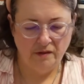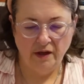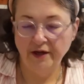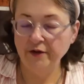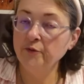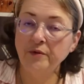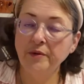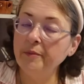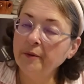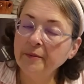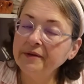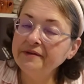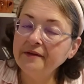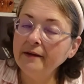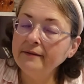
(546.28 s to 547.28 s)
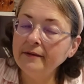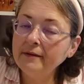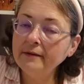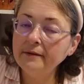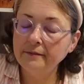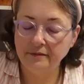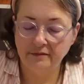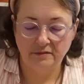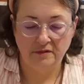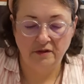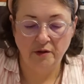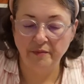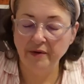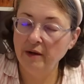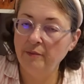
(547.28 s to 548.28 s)
I can repurpose that too. It
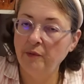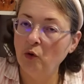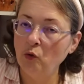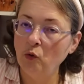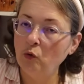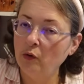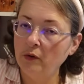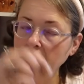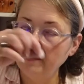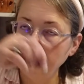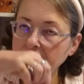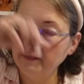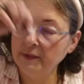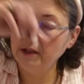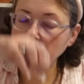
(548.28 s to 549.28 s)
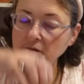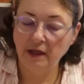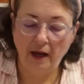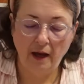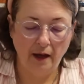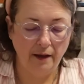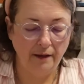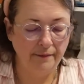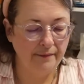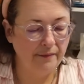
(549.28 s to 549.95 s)
can be a pull on a pad.